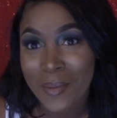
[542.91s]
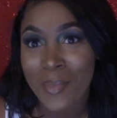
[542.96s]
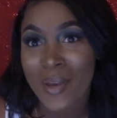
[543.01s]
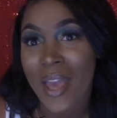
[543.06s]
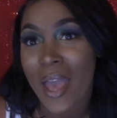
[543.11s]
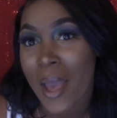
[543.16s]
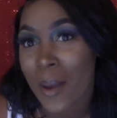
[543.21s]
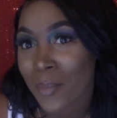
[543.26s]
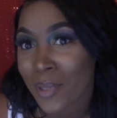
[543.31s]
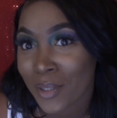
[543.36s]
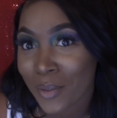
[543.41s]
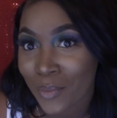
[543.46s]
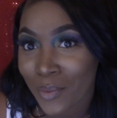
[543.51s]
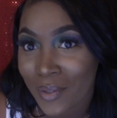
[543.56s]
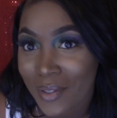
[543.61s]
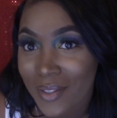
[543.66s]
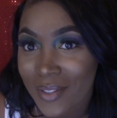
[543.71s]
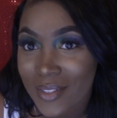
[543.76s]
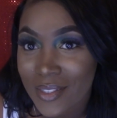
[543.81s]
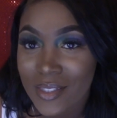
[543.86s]
But I'm
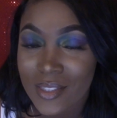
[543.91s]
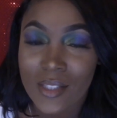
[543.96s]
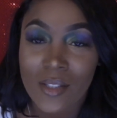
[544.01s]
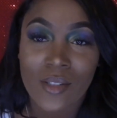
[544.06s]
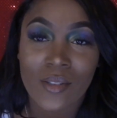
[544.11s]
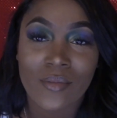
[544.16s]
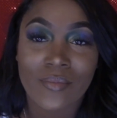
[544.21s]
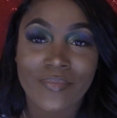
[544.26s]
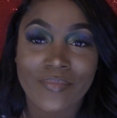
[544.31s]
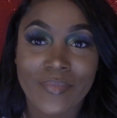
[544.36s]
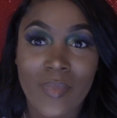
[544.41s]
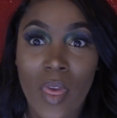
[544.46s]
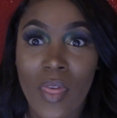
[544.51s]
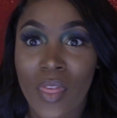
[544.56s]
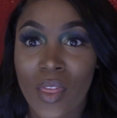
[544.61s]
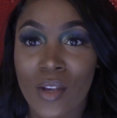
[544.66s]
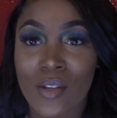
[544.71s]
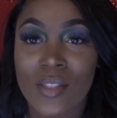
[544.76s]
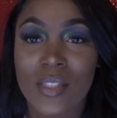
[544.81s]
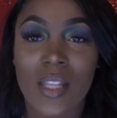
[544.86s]
annoying, so
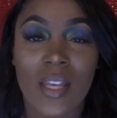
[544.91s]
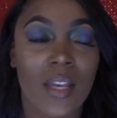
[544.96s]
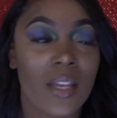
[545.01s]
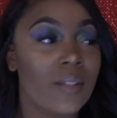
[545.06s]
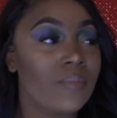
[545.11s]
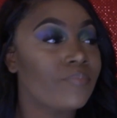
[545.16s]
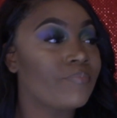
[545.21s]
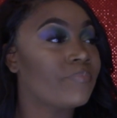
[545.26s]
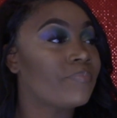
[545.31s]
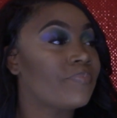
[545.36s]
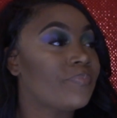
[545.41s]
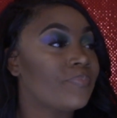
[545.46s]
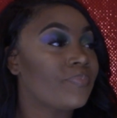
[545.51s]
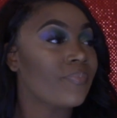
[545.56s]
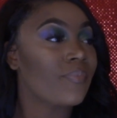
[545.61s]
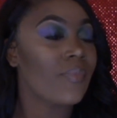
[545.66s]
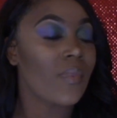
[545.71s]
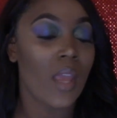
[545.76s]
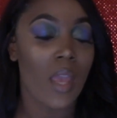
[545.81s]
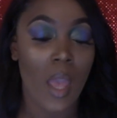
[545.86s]
there's that.
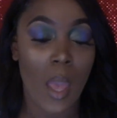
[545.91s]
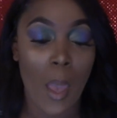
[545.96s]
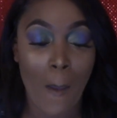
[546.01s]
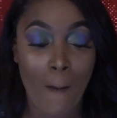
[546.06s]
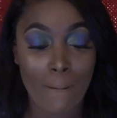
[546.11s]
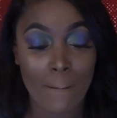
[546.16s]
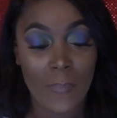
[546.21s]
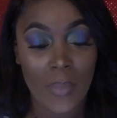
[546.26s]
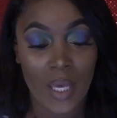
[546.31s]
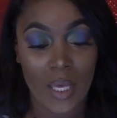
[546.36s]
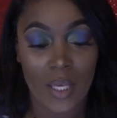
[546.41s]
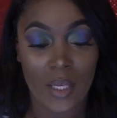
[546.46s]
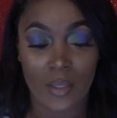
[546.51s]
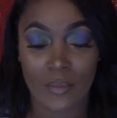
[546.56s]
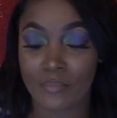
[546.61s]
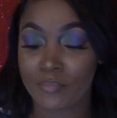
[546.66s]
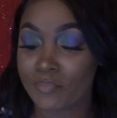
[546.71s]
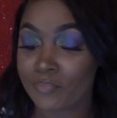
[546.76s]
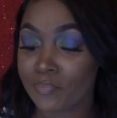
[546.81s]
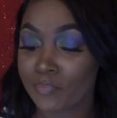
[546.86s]
But